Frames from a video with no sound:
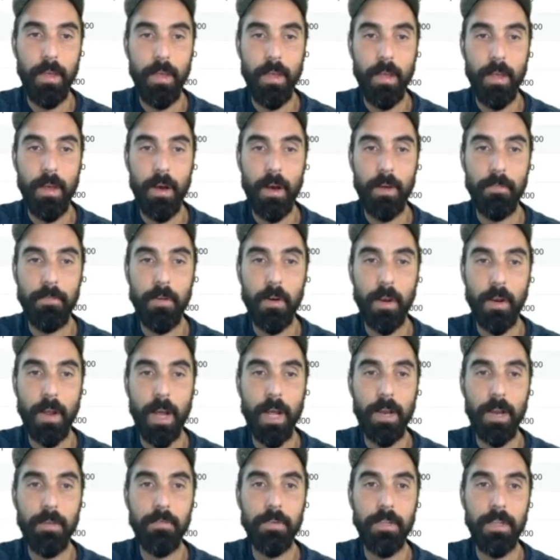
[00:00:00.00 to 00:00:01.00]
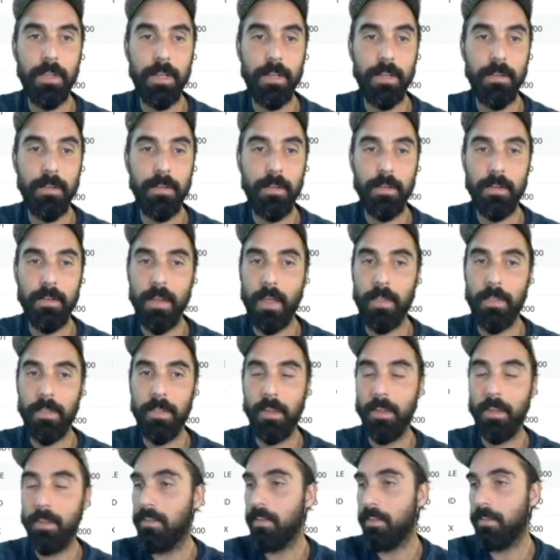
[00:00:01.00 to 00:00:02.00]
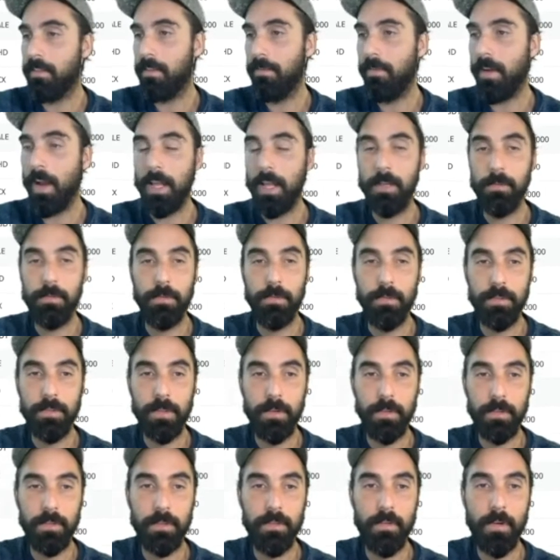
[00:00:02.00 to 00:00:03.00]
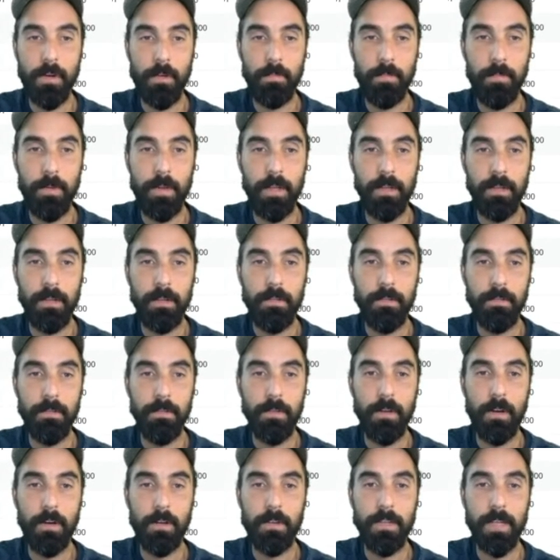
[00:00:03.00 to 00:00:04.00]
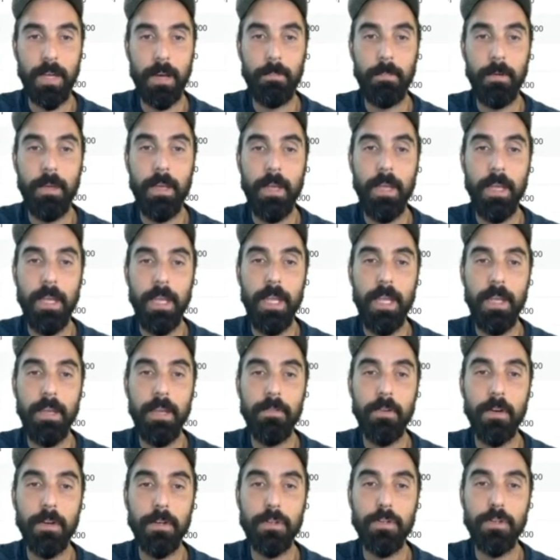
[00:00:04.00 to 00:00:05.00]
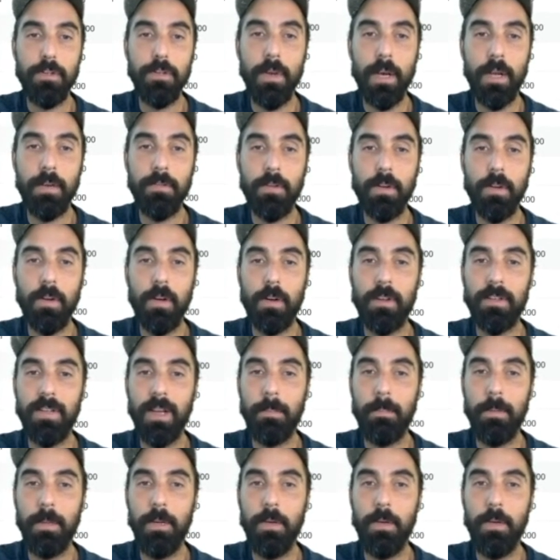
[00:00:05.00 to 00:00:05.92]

I've got 100 that nothing, it's just available, so it's not being locked up. Here I've got 200 locked up in